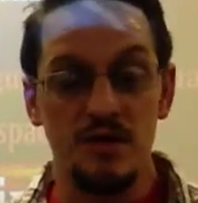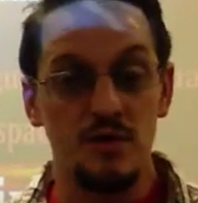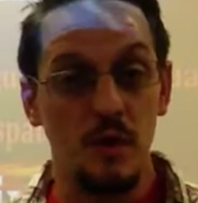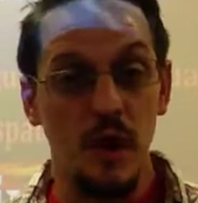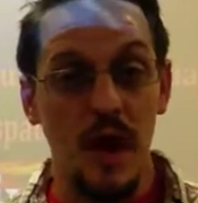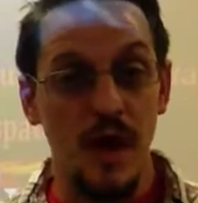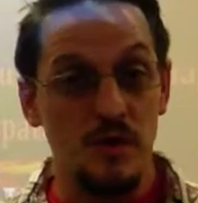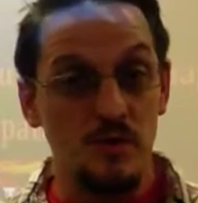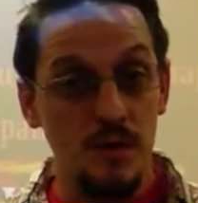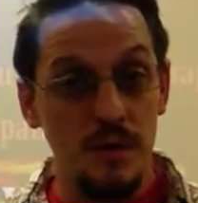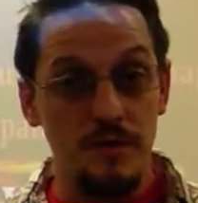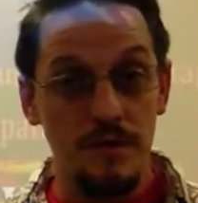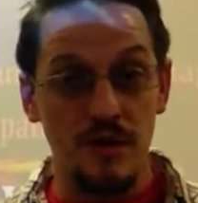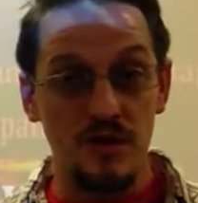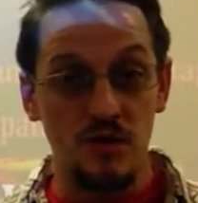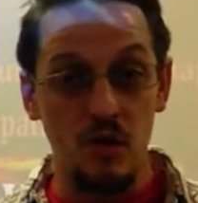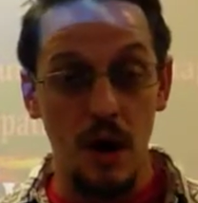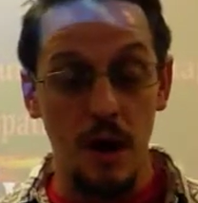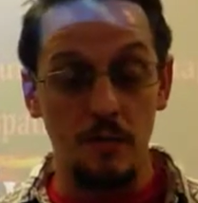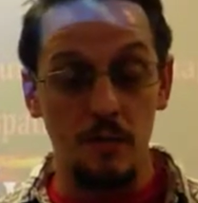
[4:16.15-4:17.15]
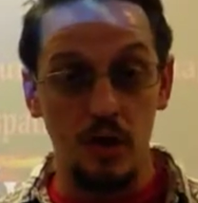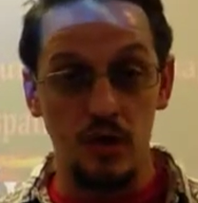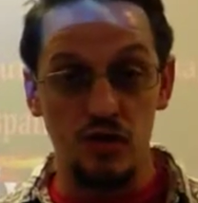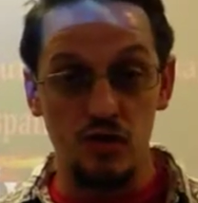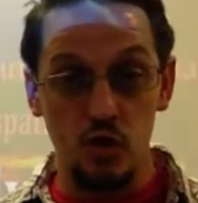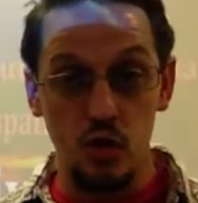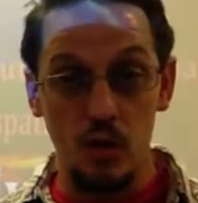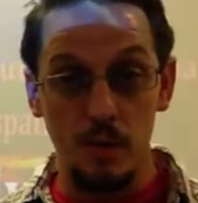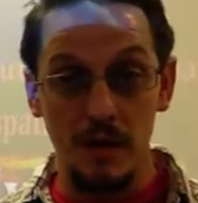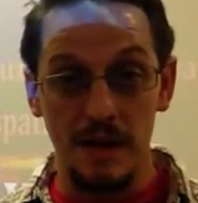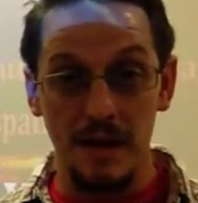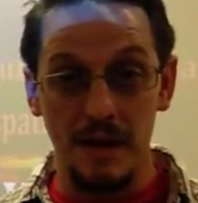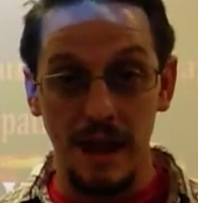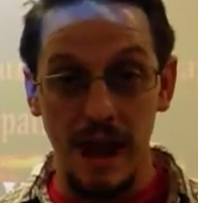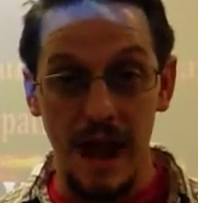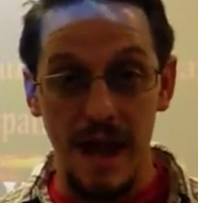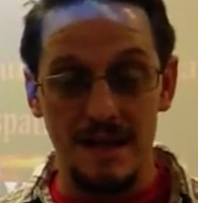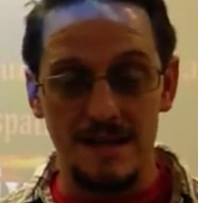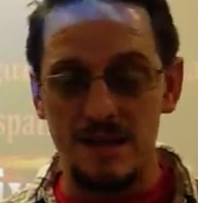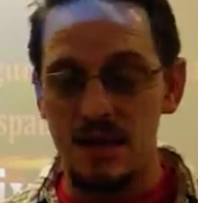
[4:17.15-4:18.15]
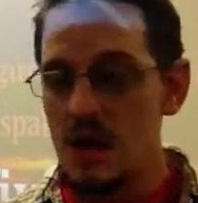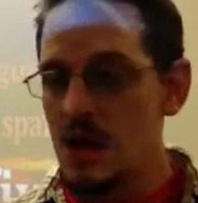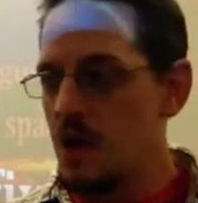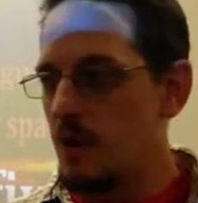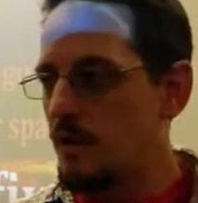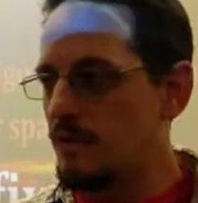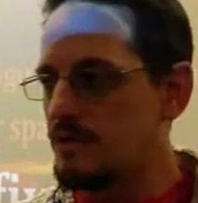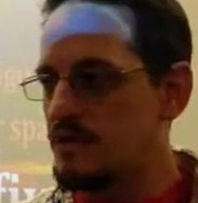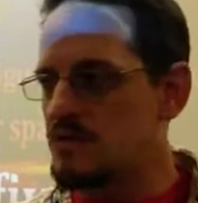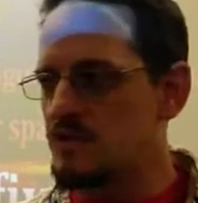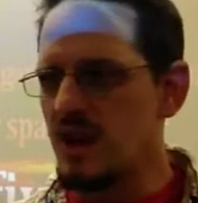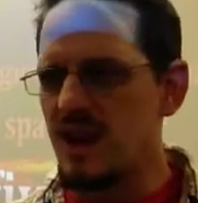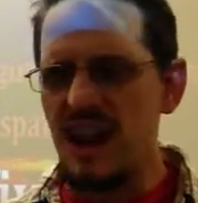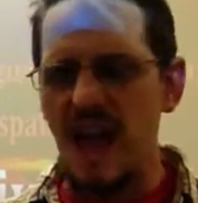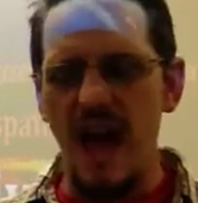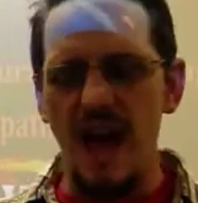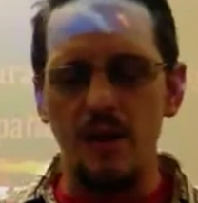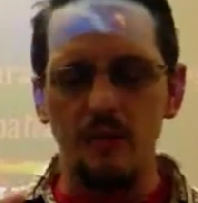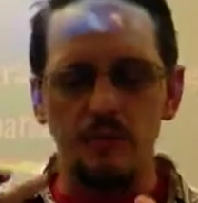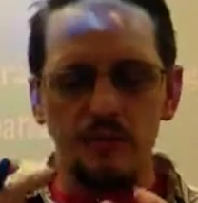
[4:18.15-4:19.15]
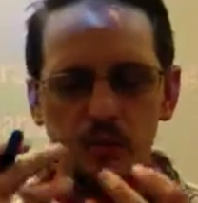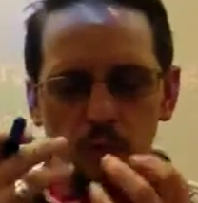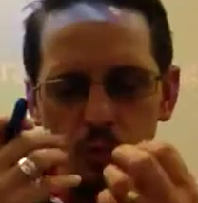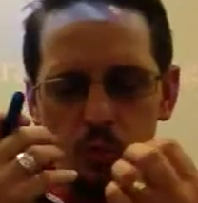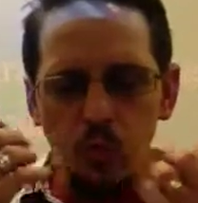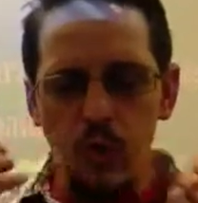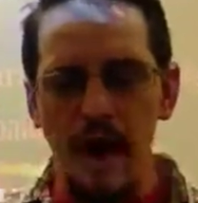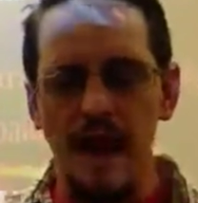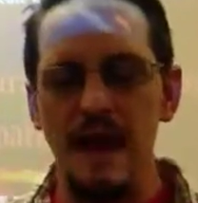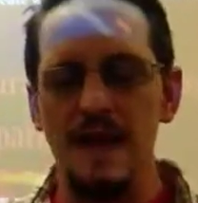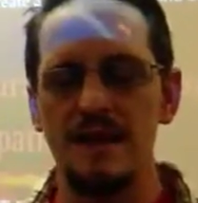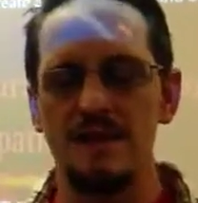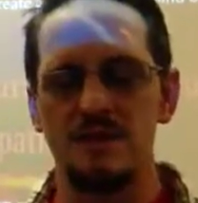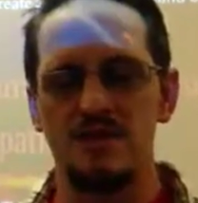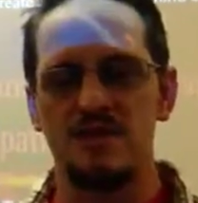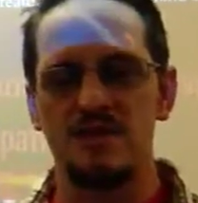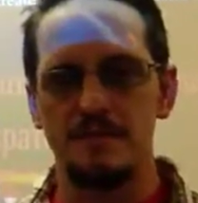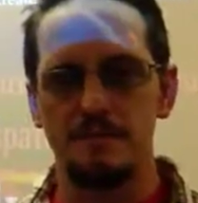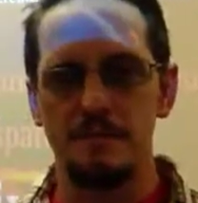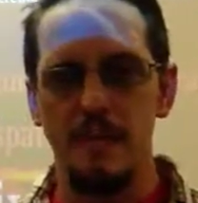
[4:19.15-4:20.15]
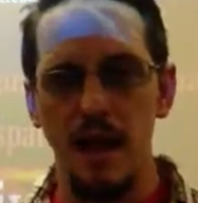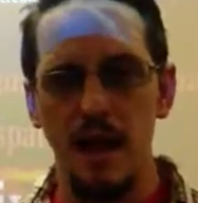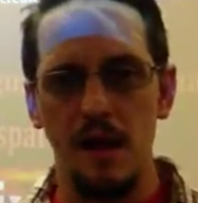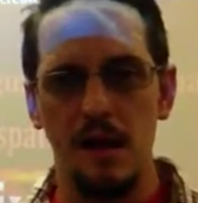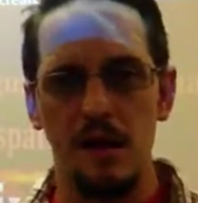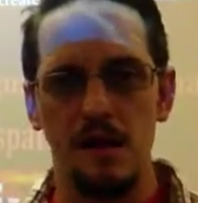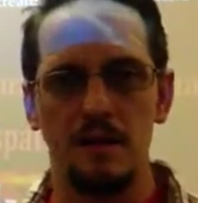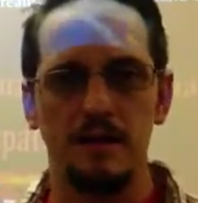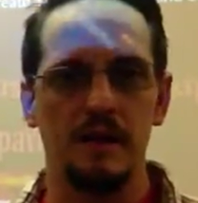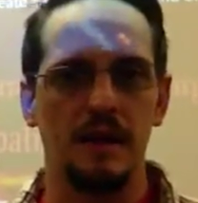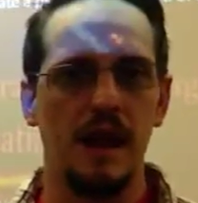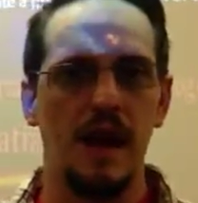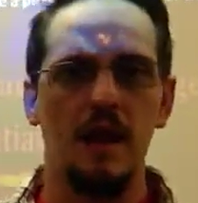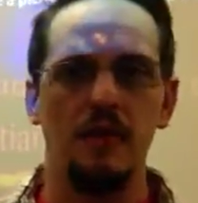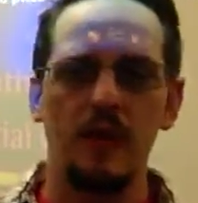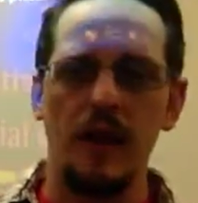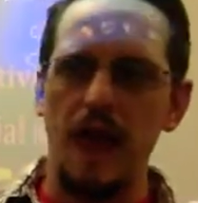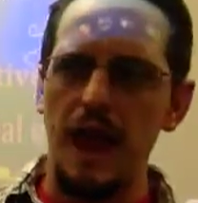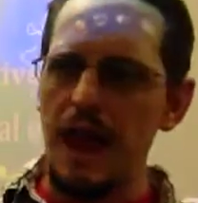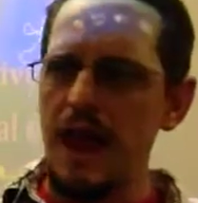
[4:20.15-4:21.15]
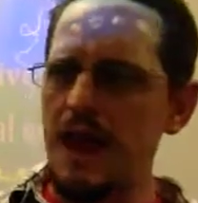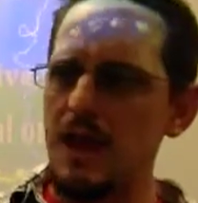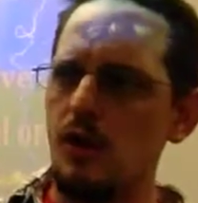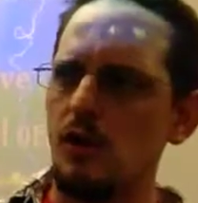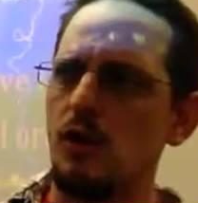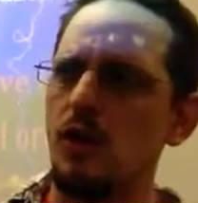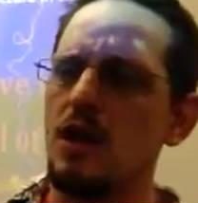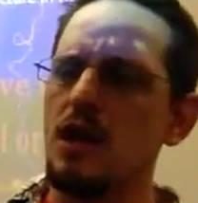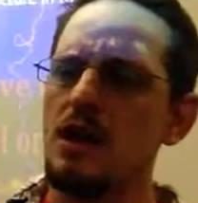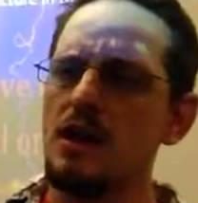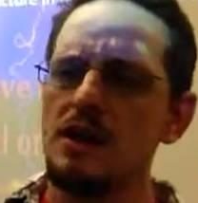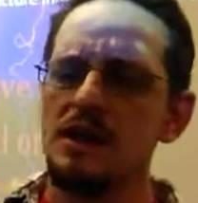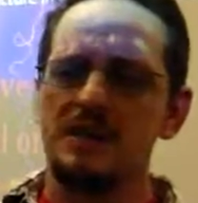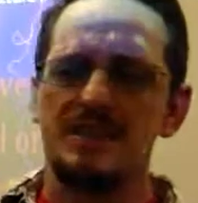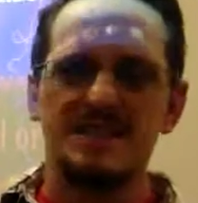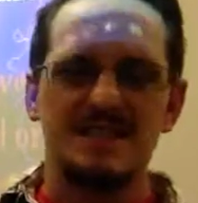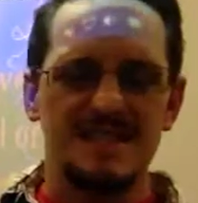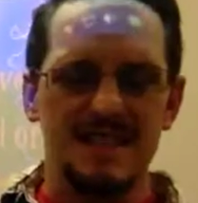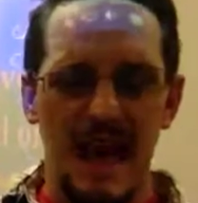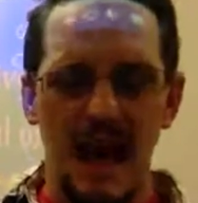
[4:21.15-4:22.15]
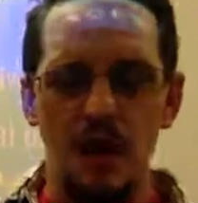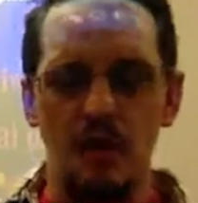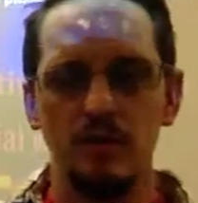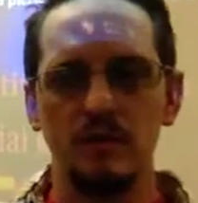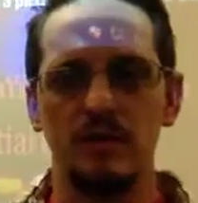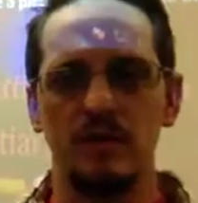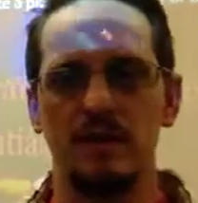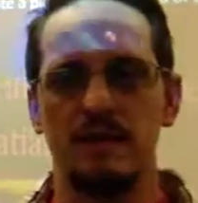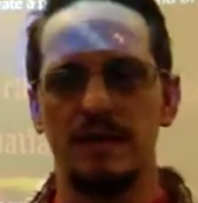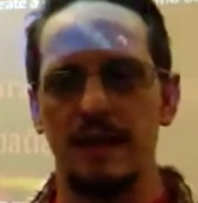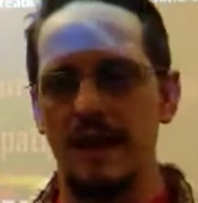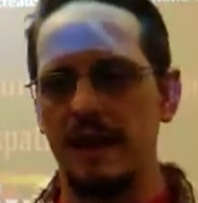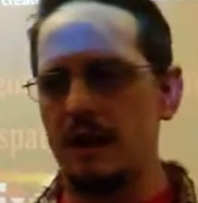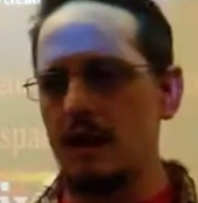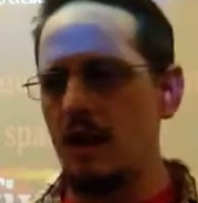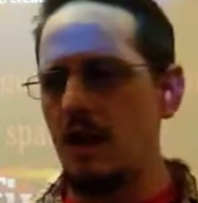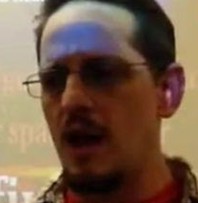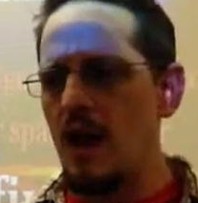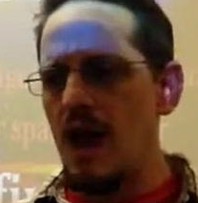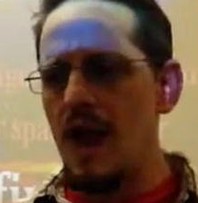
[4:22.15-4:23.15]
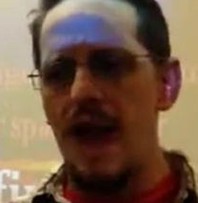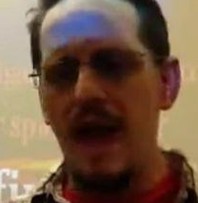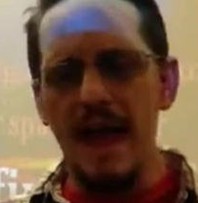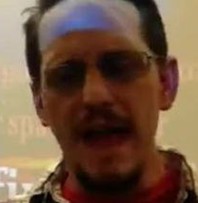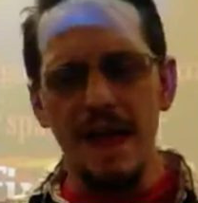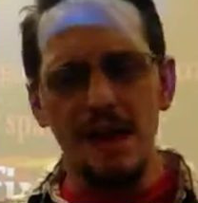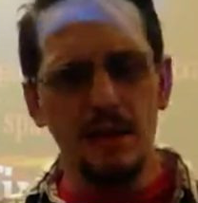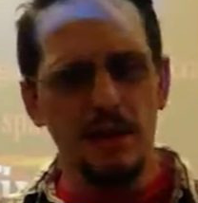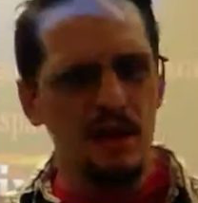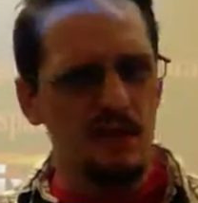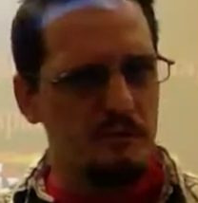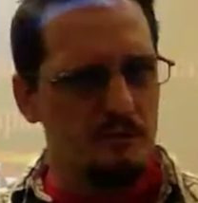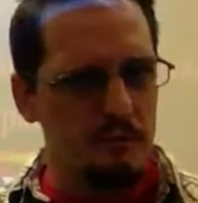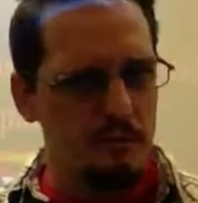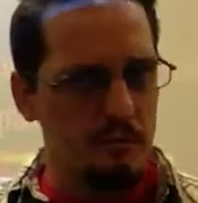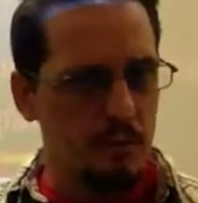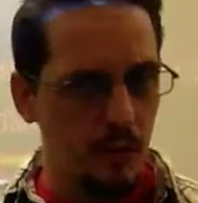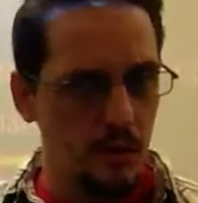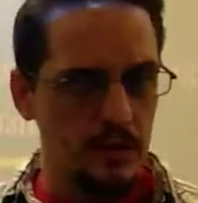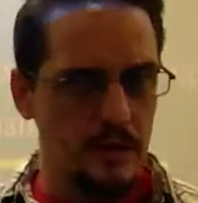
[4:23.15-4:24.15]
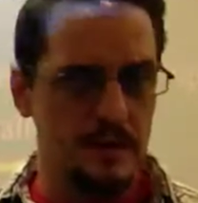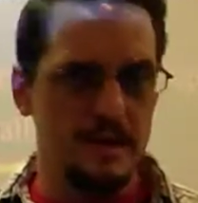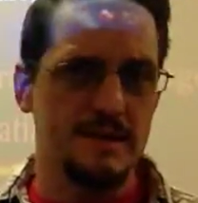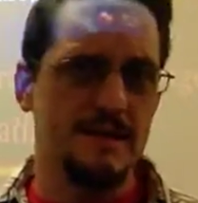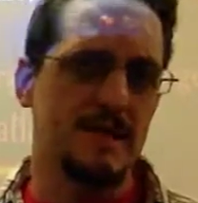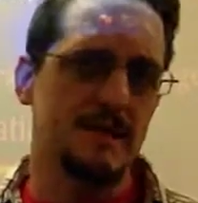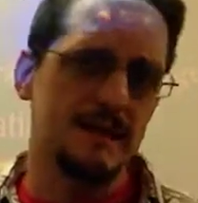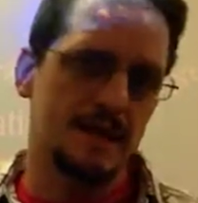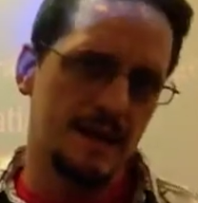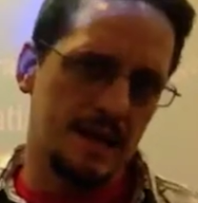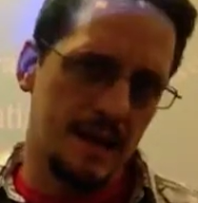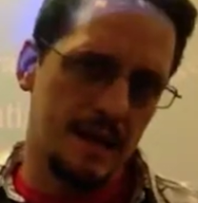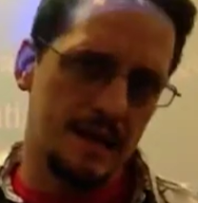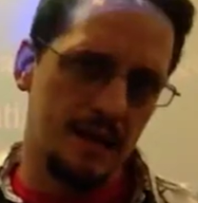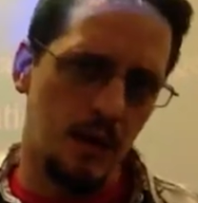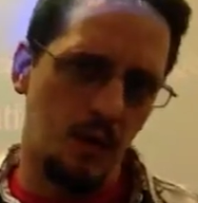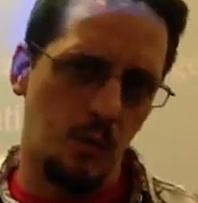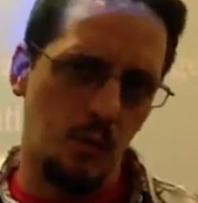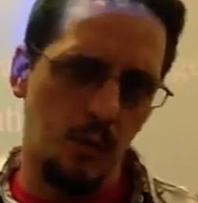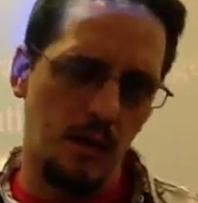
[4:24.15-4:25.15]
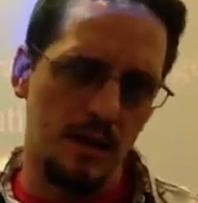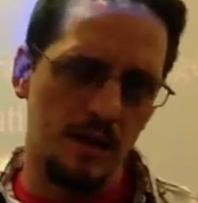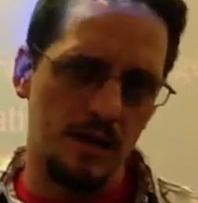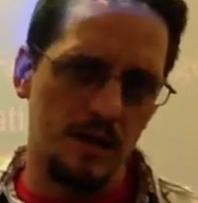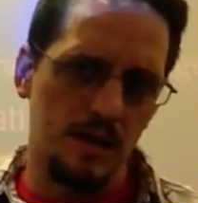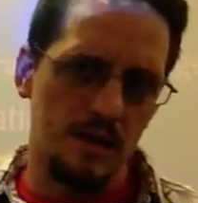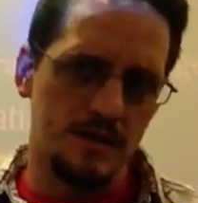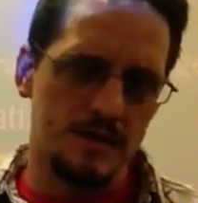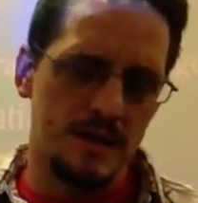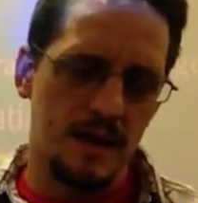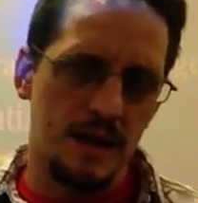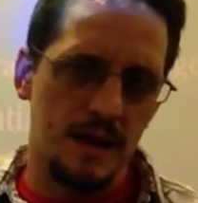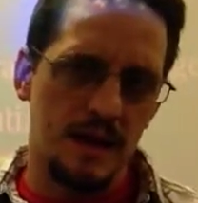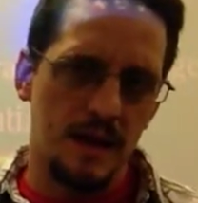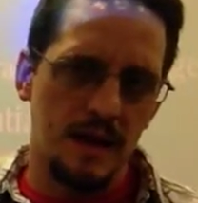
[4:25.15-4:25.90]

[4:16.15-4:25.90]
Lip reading: So as we've described our storm in class, we've described how the rain smelled and how the hail sounded like a hail of bullets as it hit our windows.